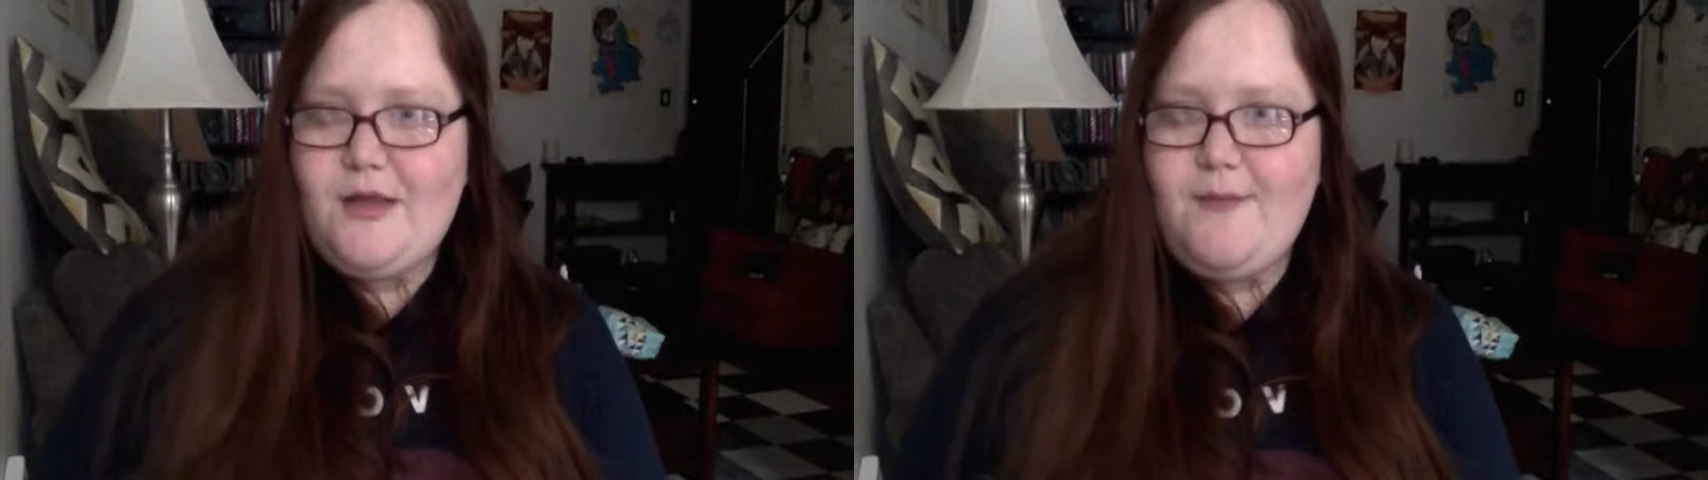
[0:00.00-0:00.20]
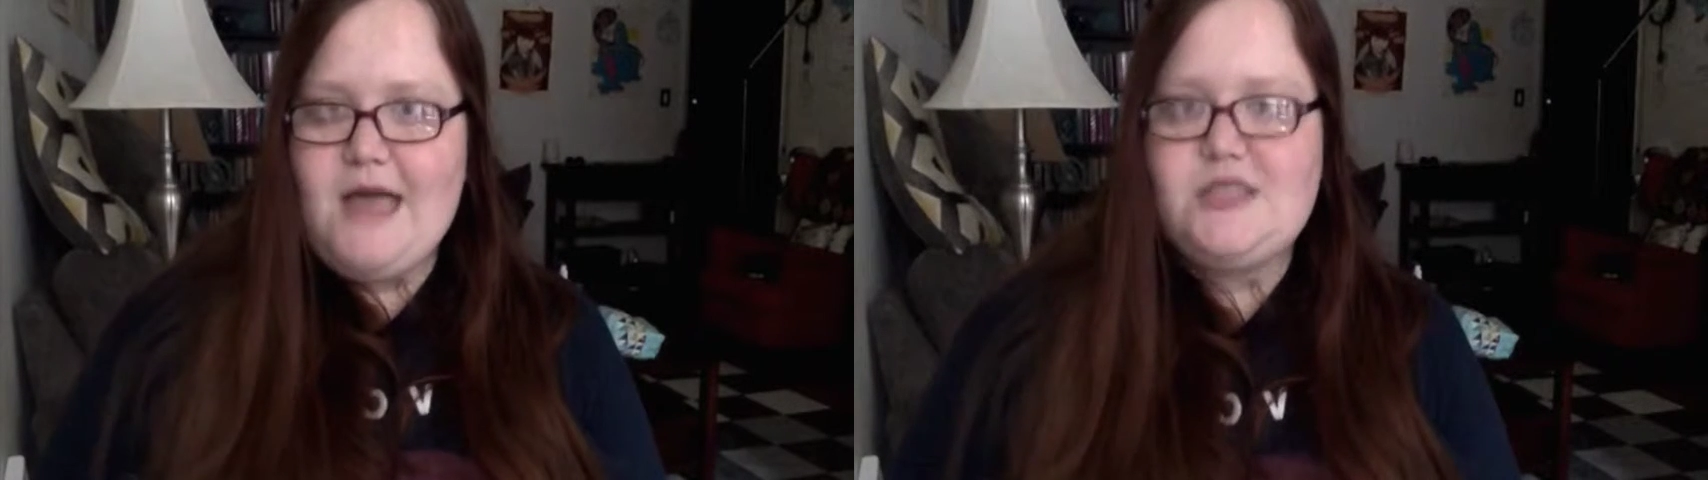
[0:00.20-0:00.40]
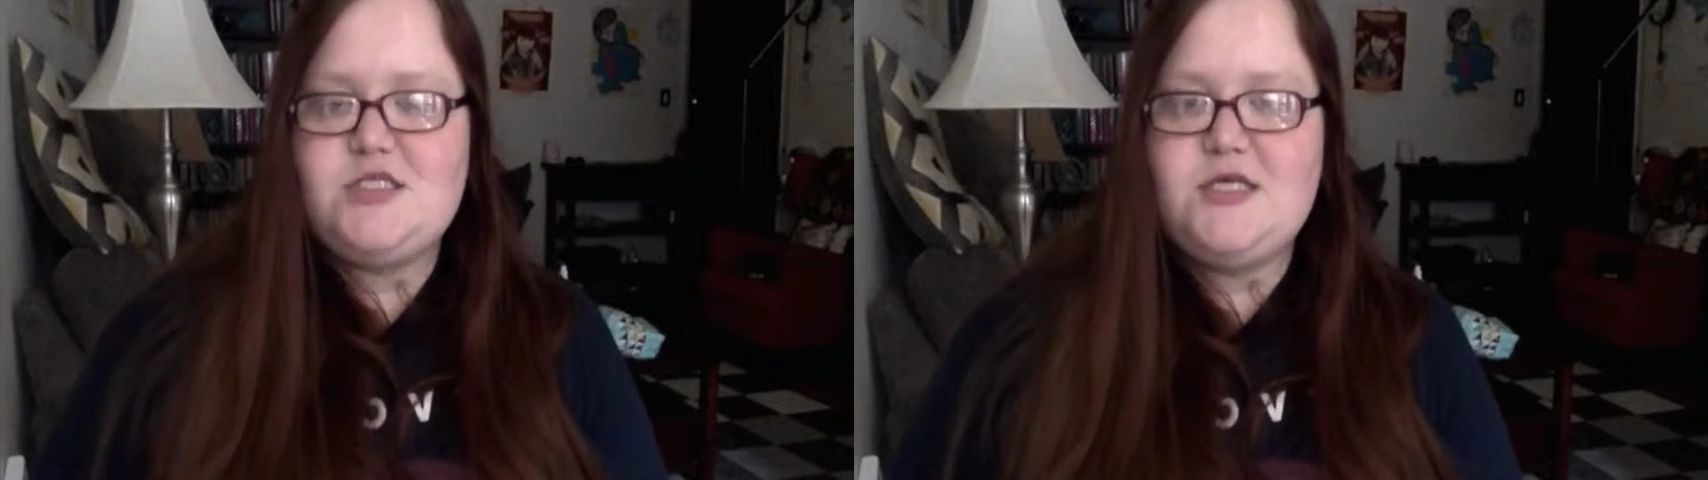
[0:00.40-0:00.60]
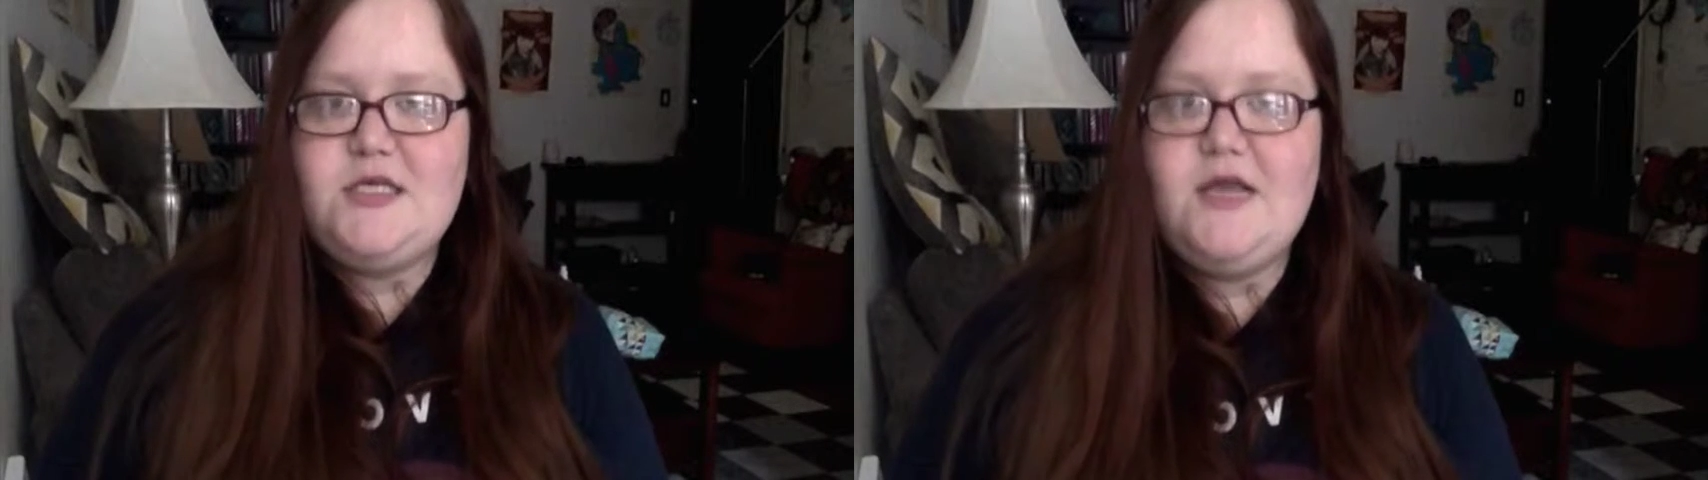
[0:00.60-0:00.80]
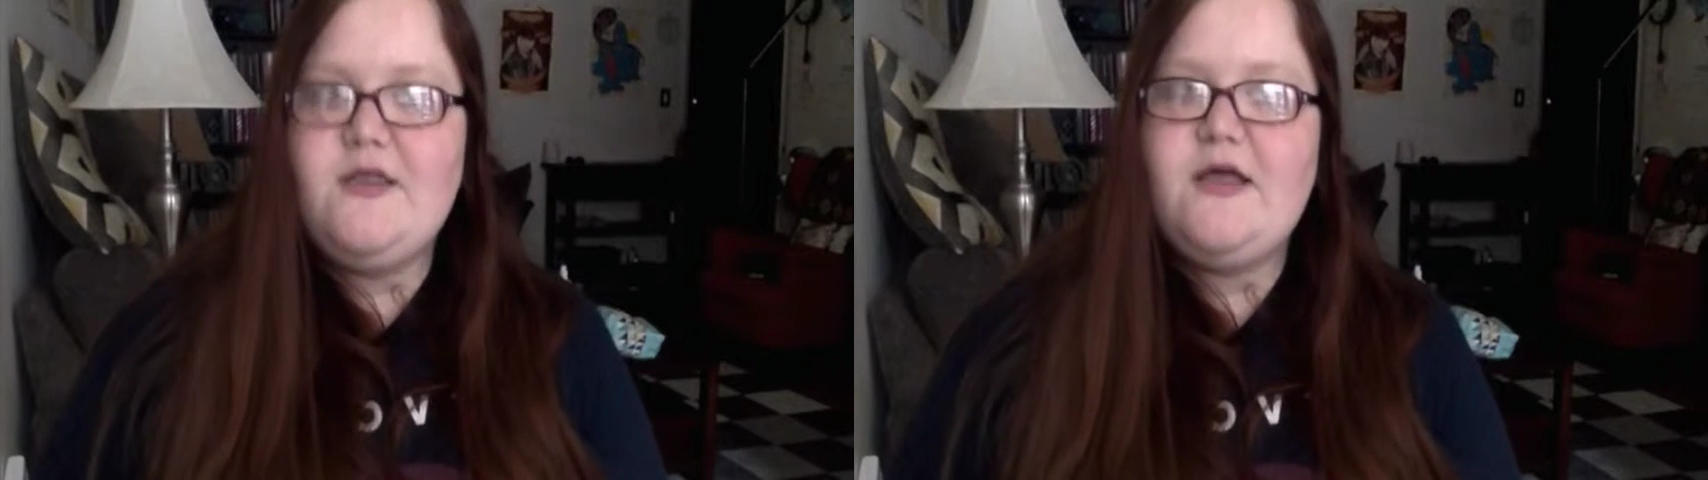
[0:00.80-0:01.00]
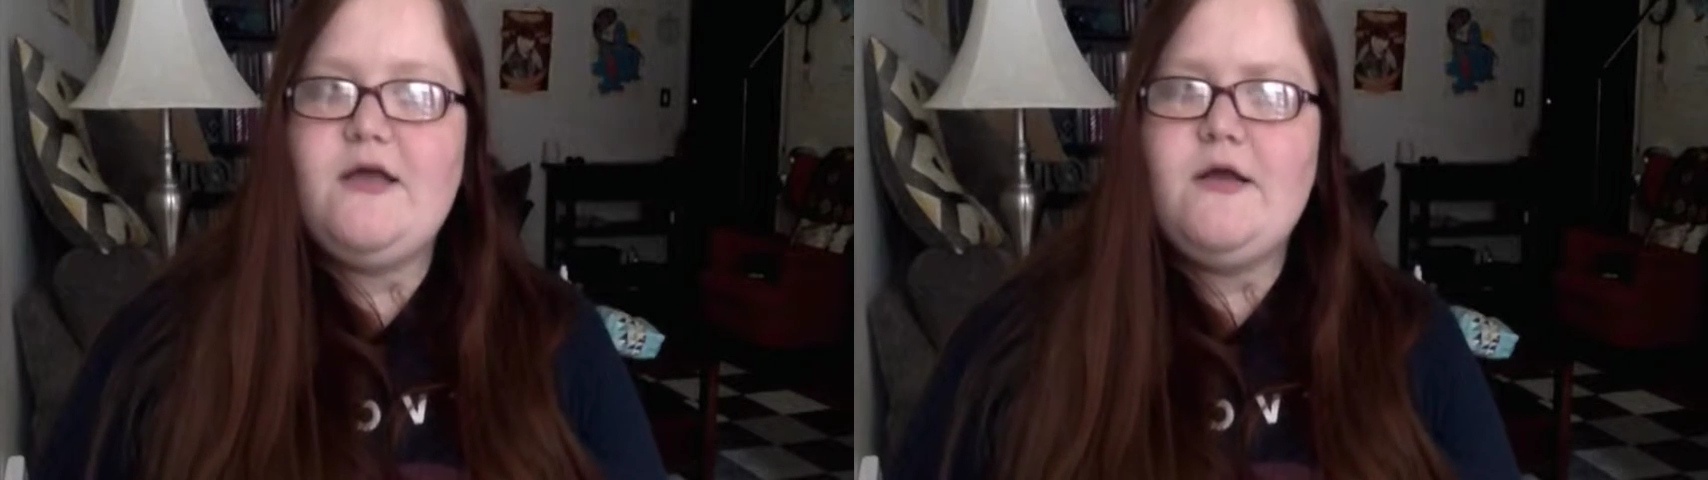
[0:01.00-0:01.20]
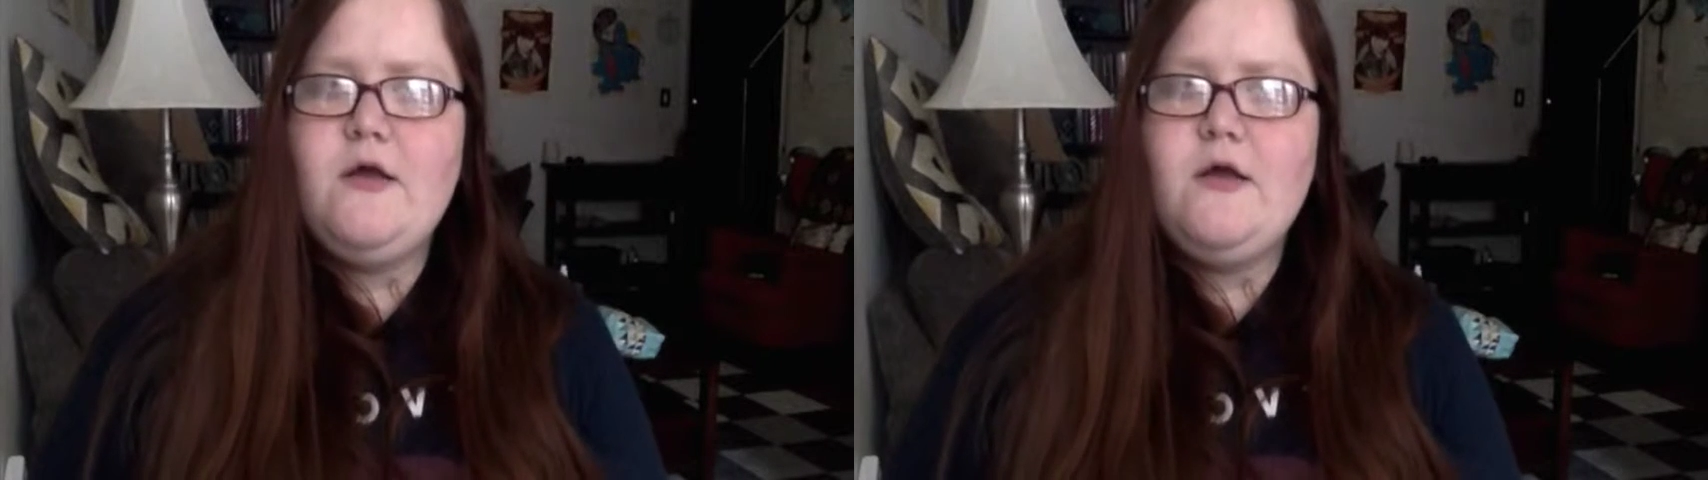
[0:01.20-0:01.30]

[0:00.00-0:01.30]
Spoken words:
passionately that